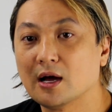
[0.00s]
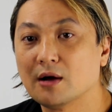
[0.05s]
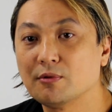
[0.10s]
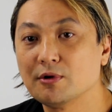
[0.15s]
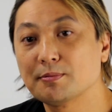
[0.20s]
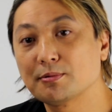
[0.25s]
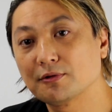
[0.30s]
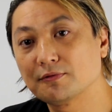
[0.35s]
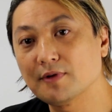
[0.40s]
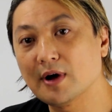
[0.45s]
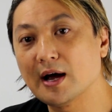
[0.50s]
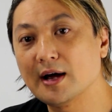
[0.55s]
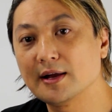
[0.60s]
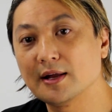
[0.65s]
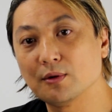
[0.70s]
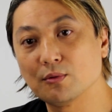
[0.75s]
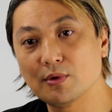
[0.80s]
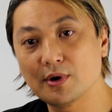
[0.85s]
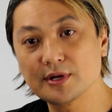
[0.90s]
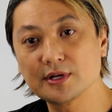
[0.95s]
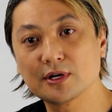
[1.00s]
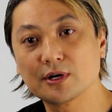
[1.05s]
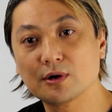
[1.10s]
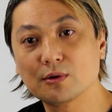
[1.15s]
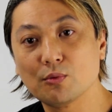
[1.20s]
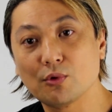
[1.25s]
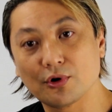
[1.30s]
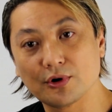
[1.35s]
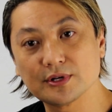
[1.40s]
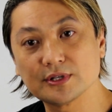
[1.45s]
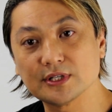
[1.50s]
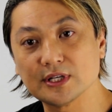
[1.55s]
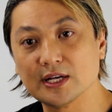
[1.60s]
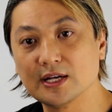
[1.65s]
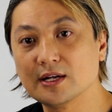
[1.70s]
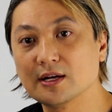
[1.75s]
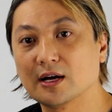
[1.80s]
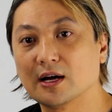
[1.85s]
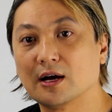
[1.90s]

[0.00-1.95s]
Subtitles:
We provide a 1-year warranty,